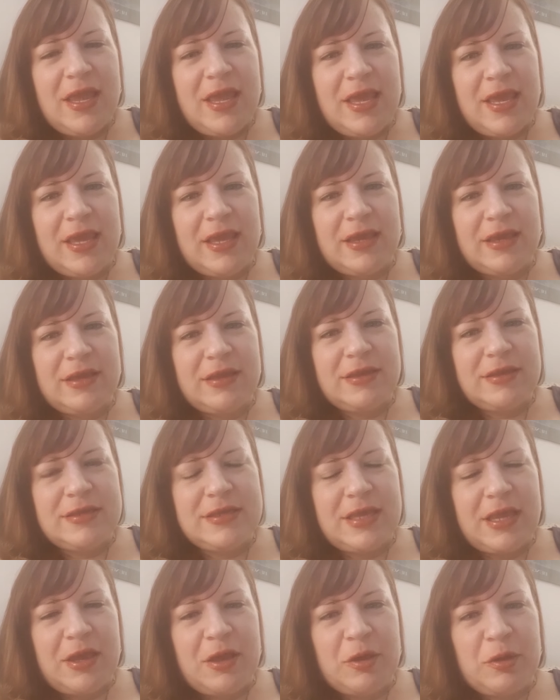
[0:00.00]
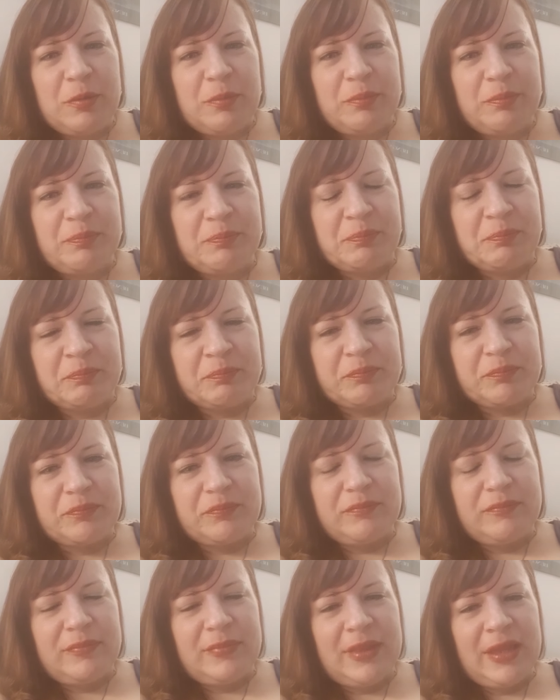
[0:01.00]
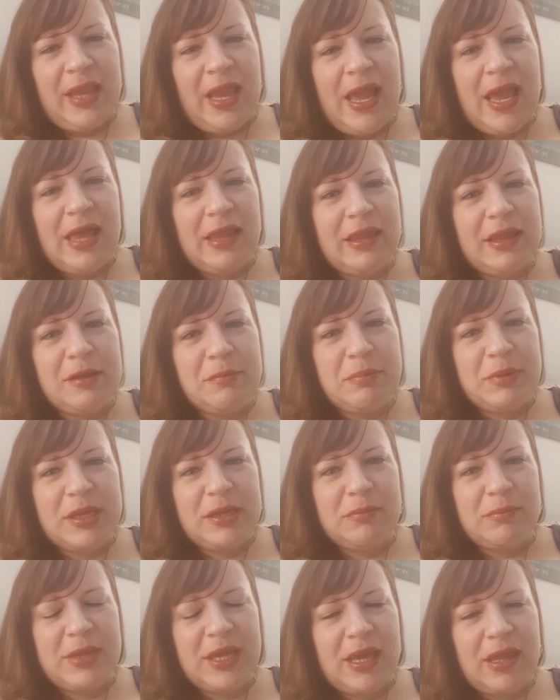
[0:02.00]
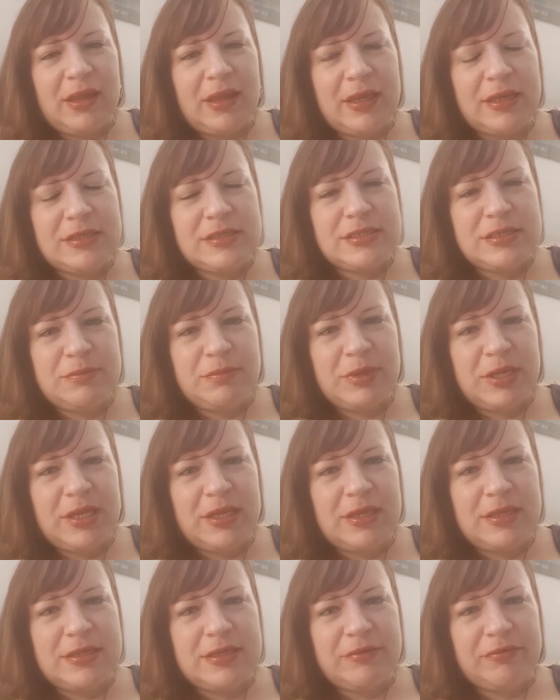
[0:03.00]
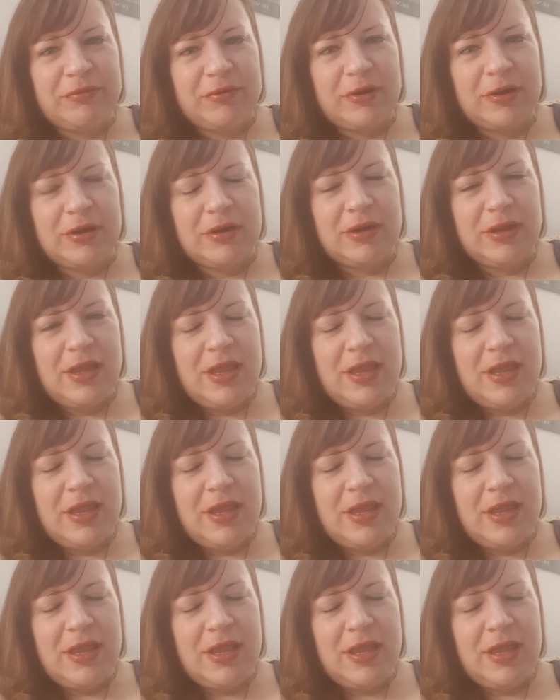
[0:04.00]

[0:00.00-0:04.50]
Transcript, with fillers: And um, I like being me, I like to be different.